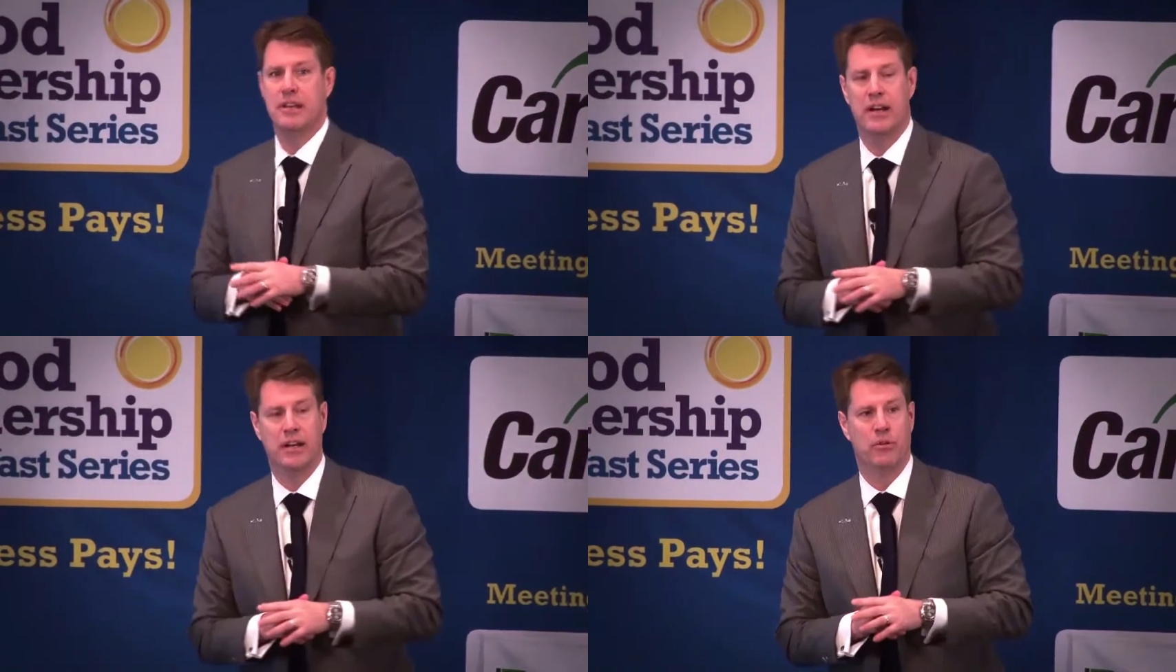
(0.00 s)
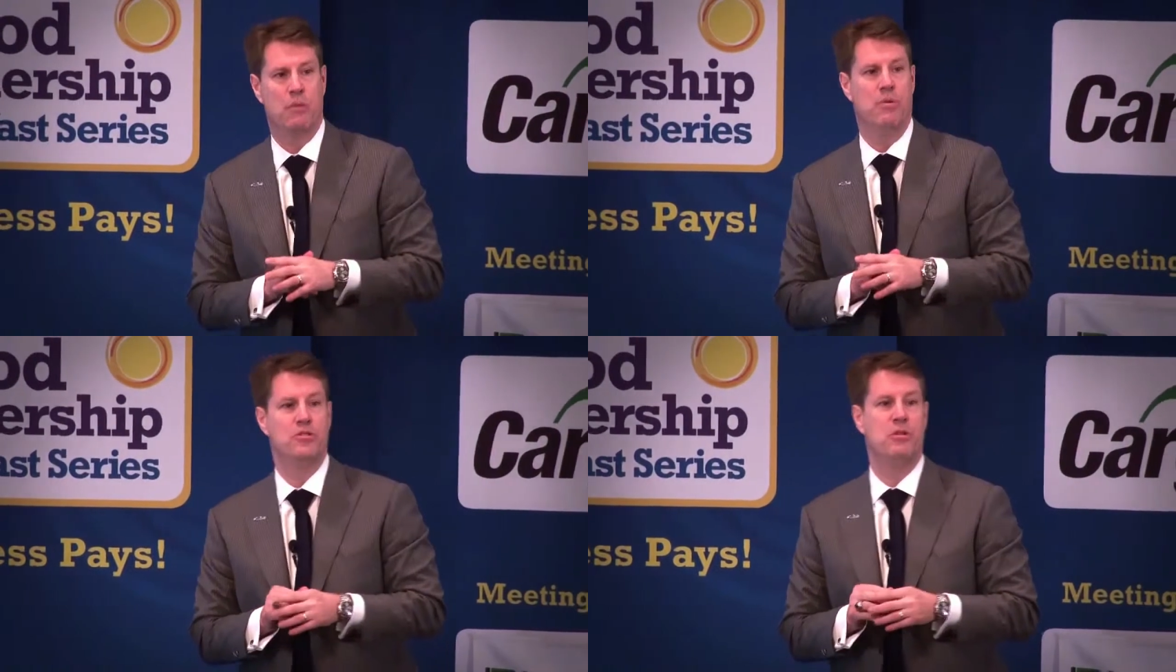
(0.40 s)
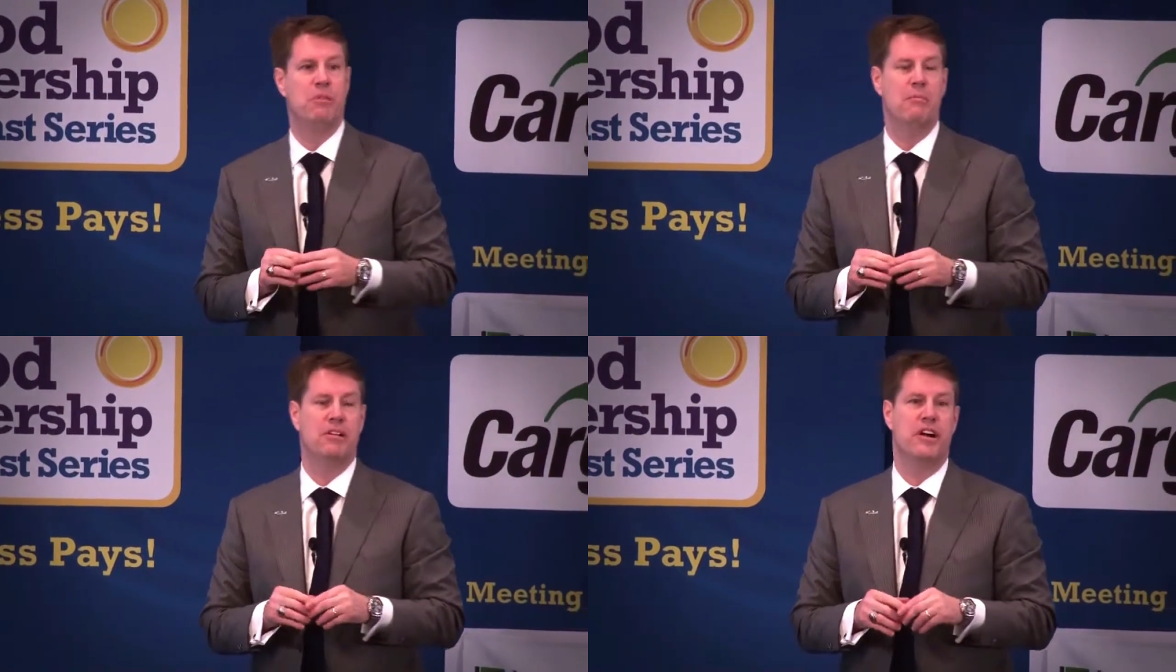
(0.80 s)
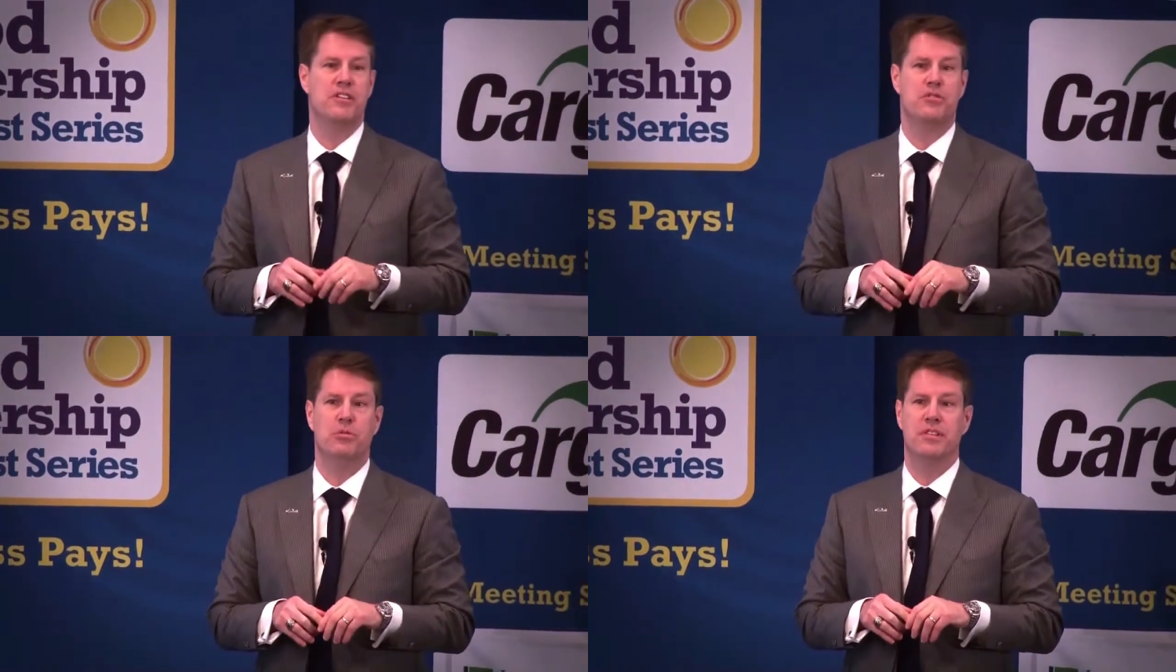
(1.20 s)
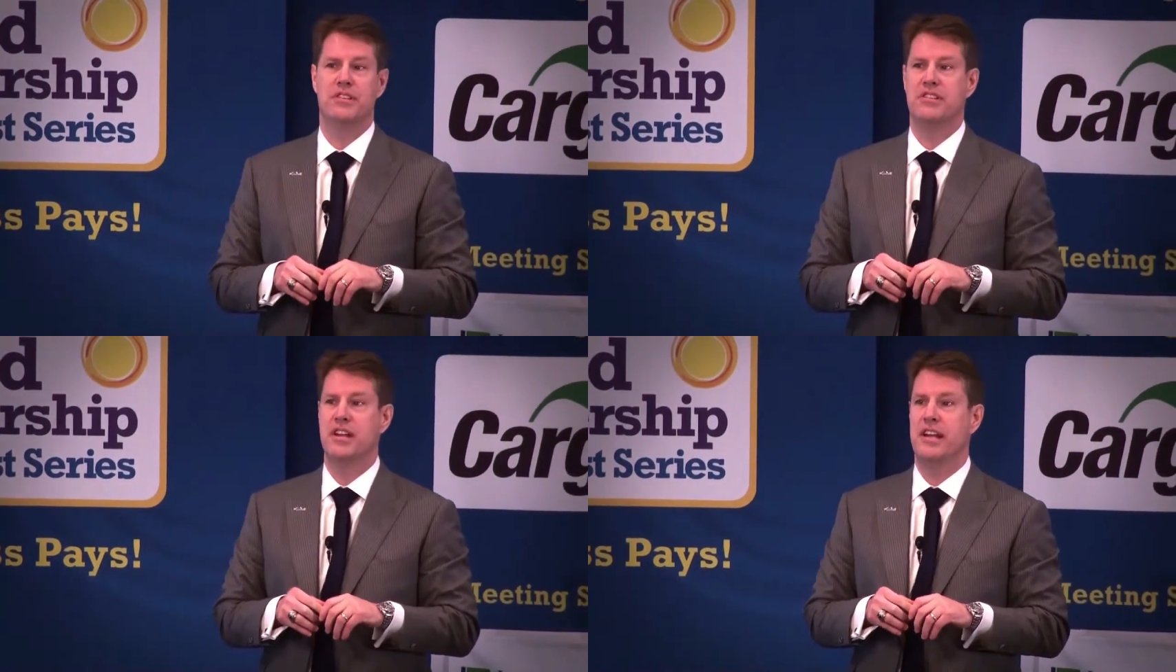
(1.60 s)
I went to a public high school in
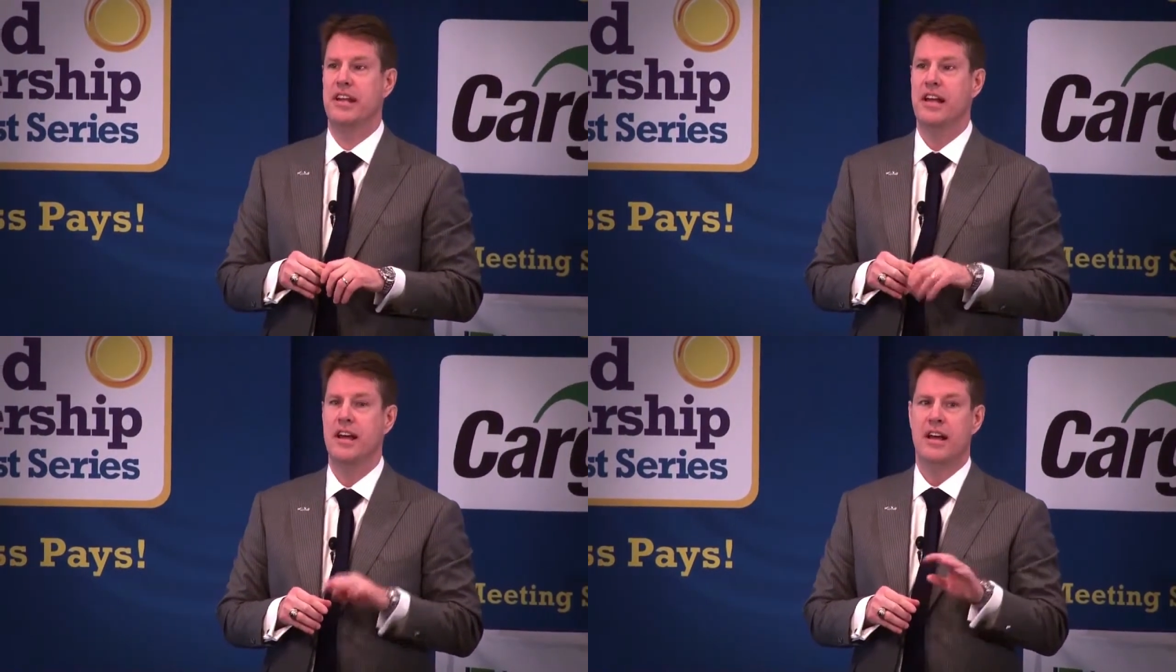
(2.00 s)
the city,